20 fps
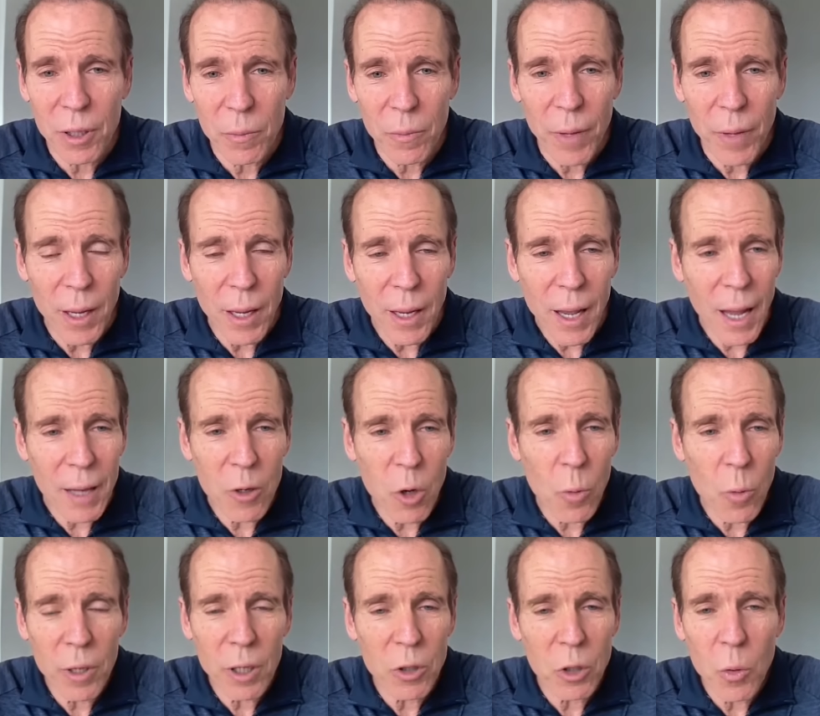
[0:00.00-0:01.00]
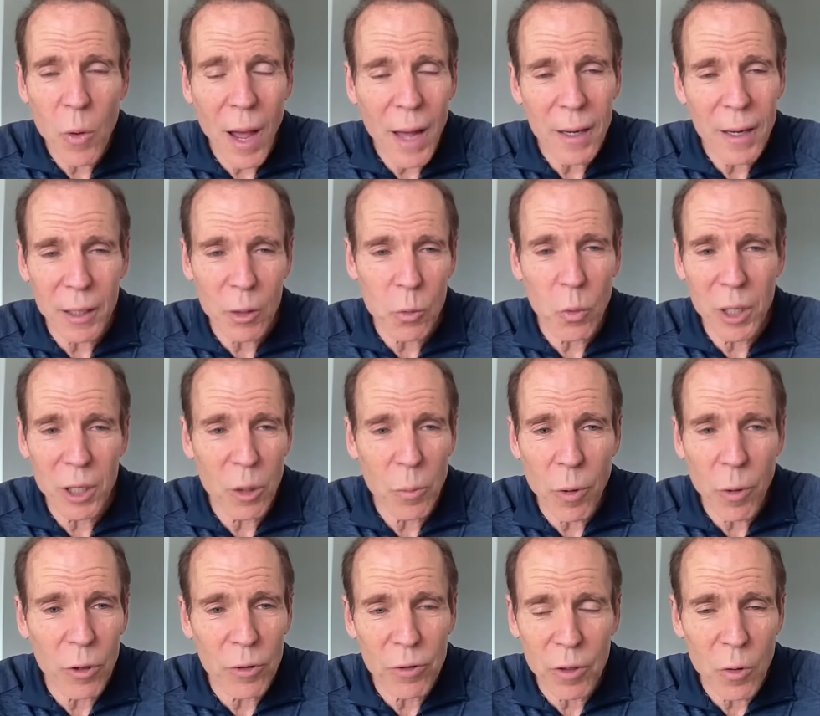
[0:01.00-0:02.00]
And, and nobody knew how to like wean a
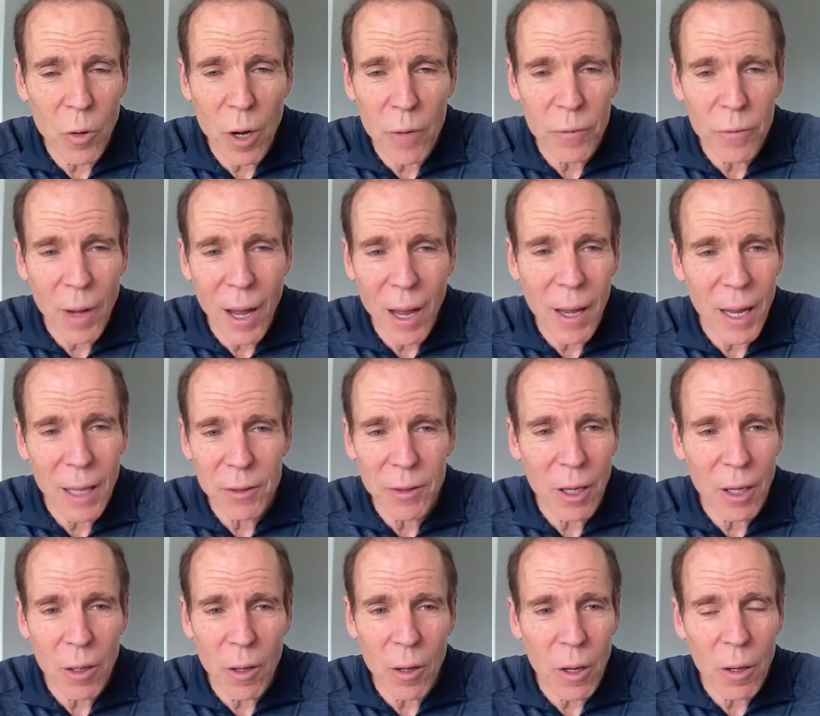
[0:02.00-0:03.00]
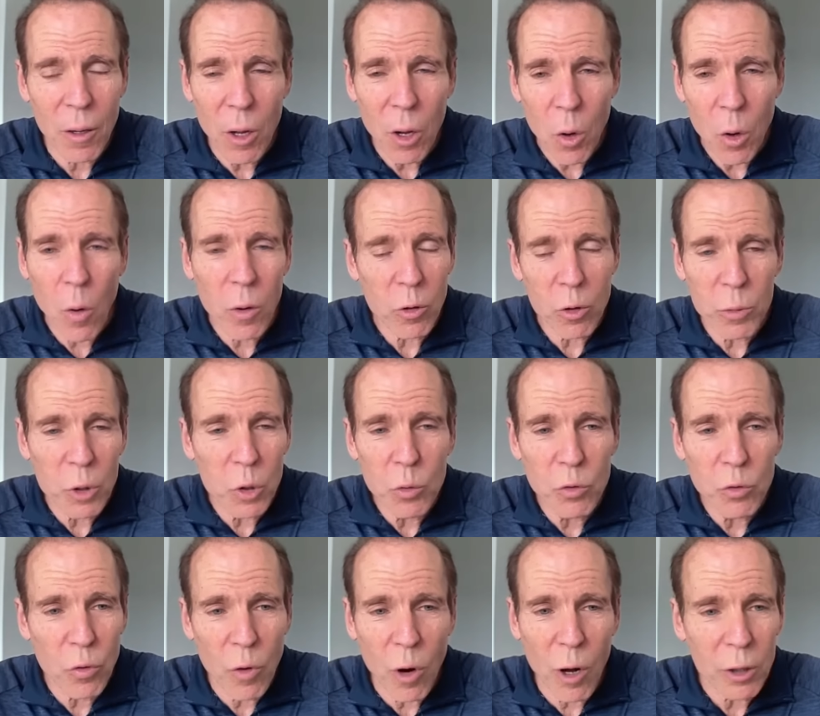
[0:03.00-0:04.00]
person off uh, anti uh,
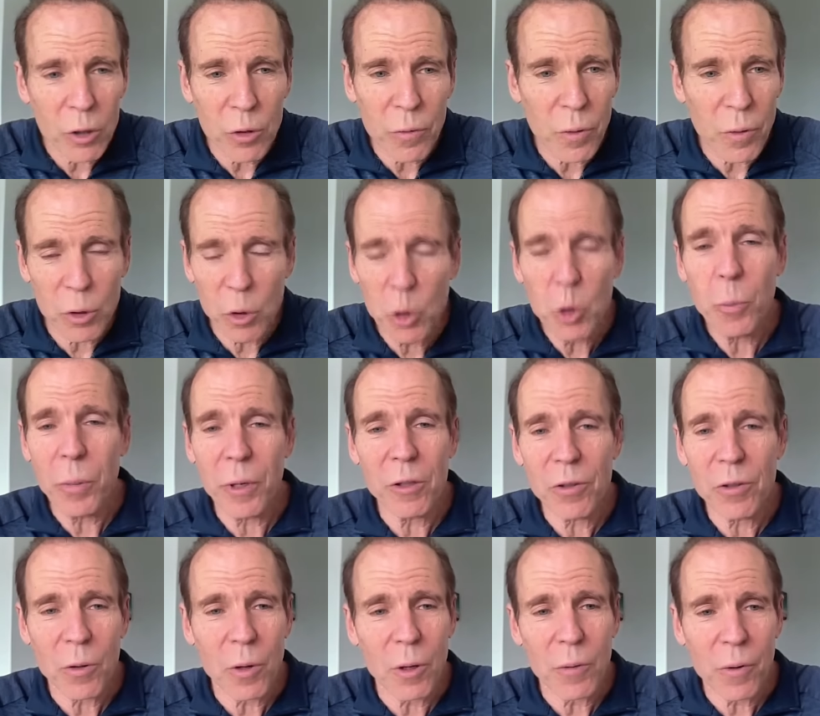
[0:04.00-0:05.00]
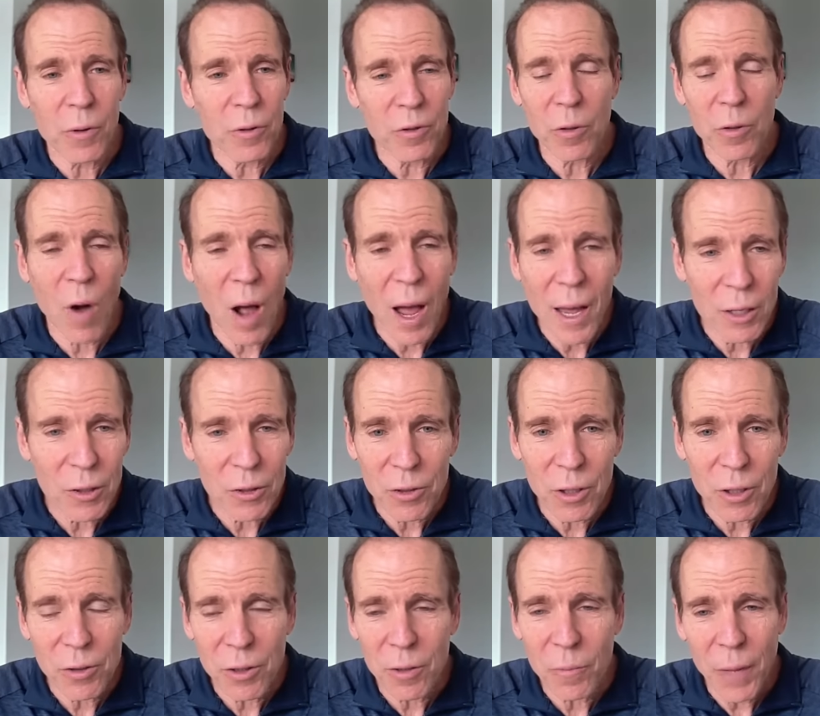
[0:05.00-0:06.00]
autoimmune drugs for lupus or for
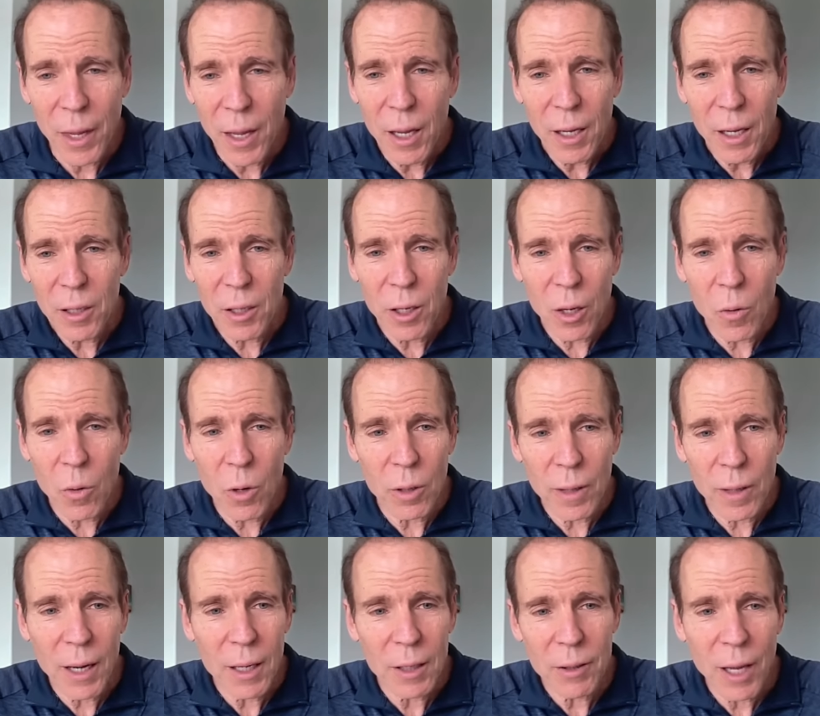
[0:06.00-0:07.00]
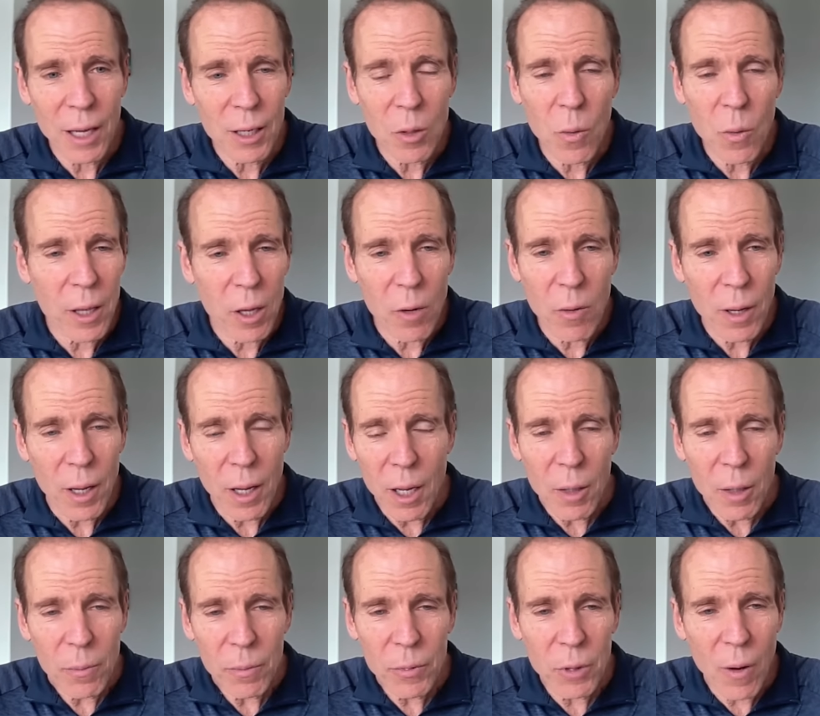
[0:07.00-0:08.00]
psoriasis, and you know, or how to take away the,
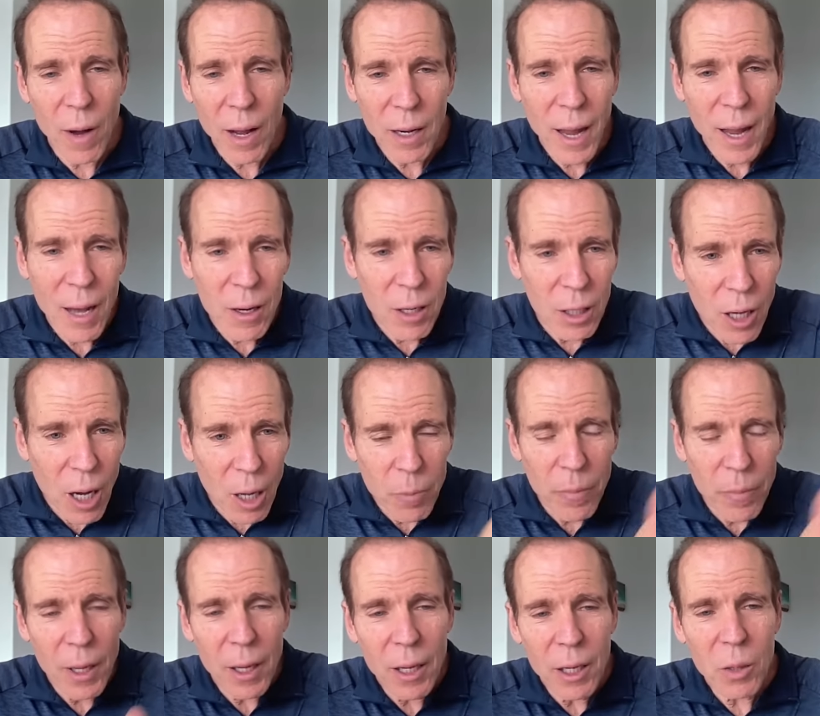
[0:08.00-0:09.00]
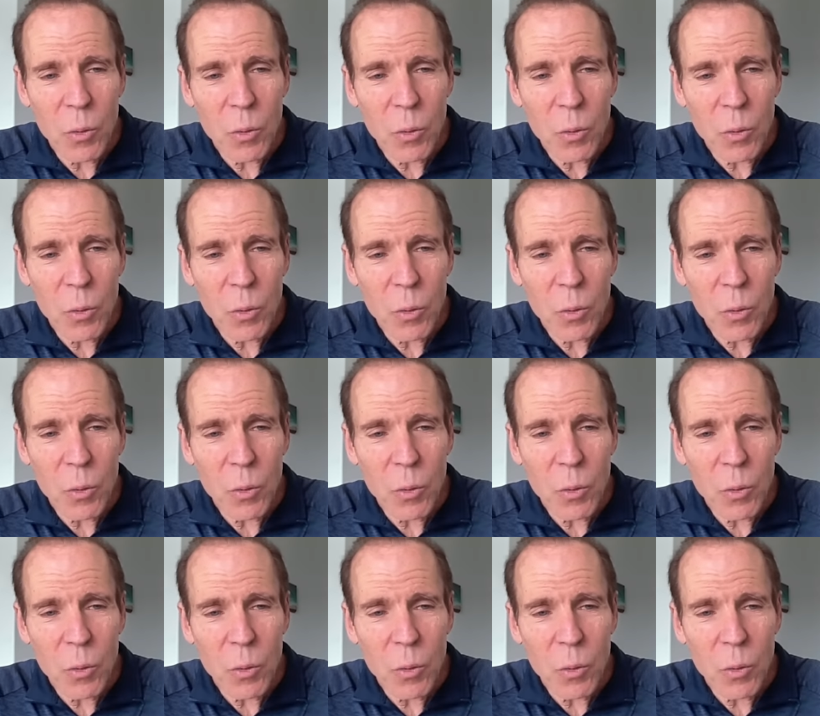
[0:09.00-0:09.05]
you know, how to how to cut.